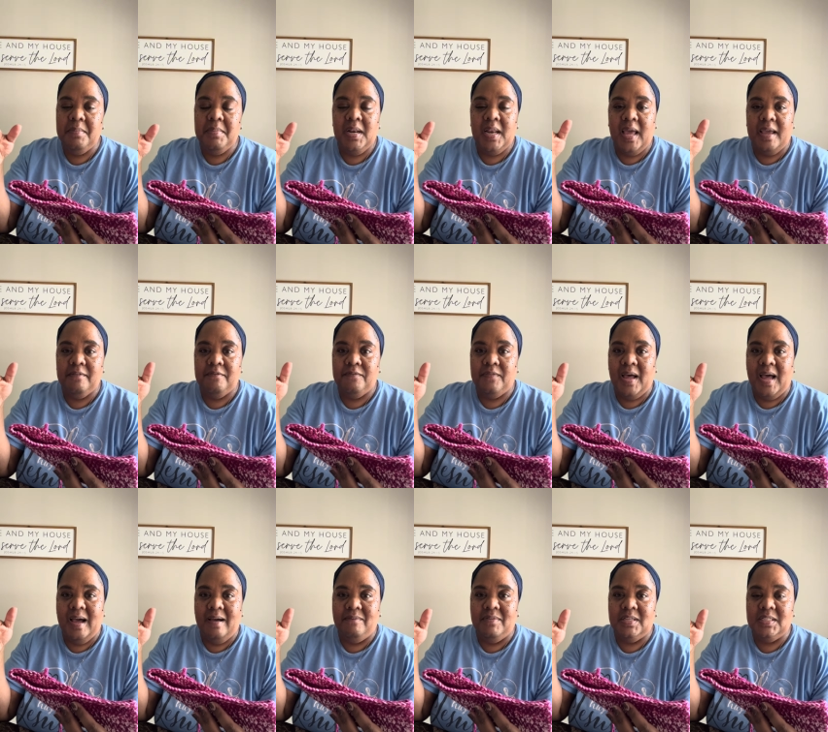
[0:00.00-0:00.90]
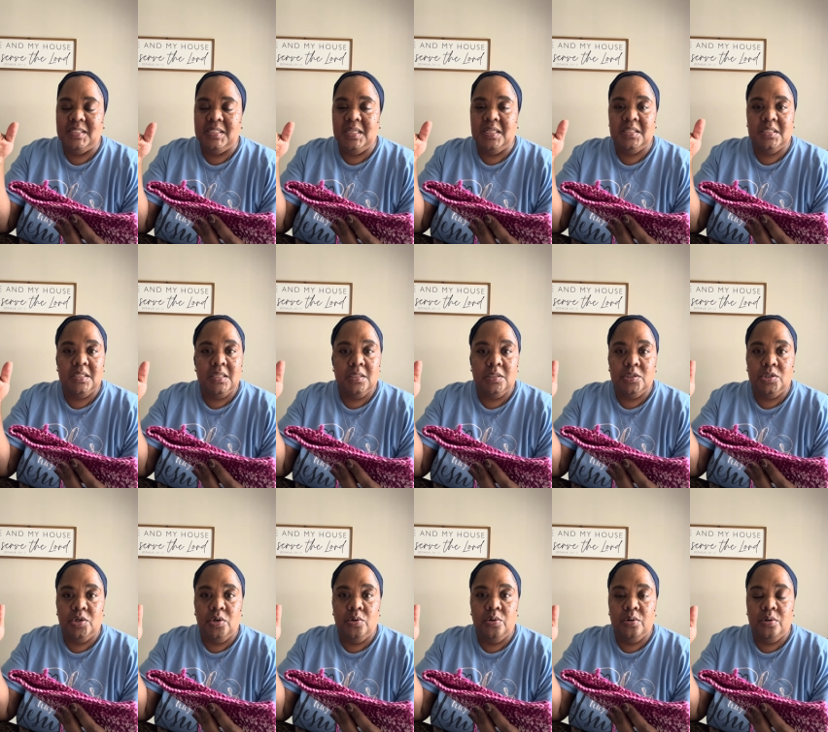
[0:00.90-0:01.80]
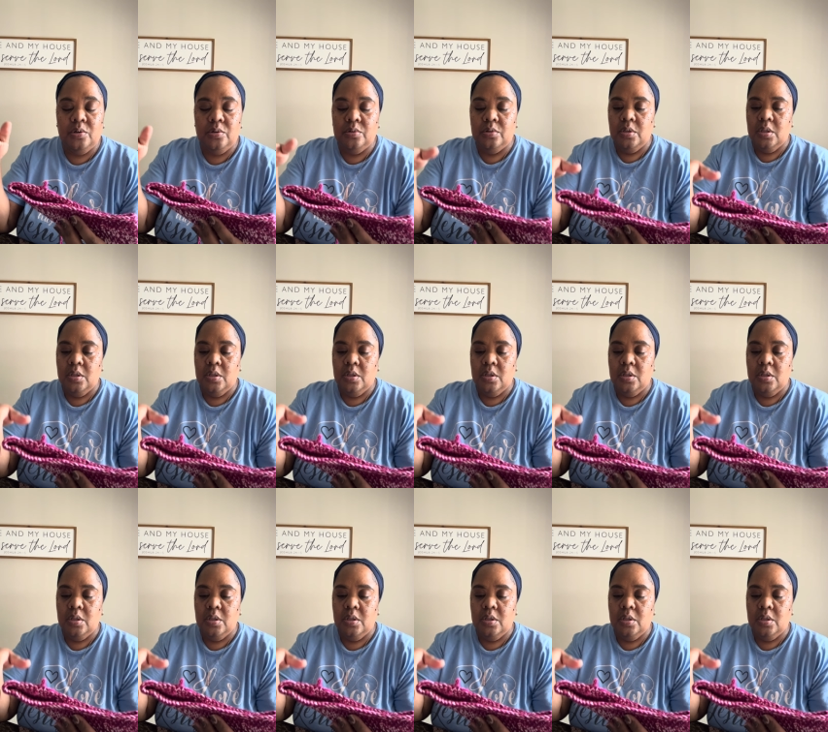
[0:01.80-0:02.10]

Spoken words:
like 5 or 6 in total.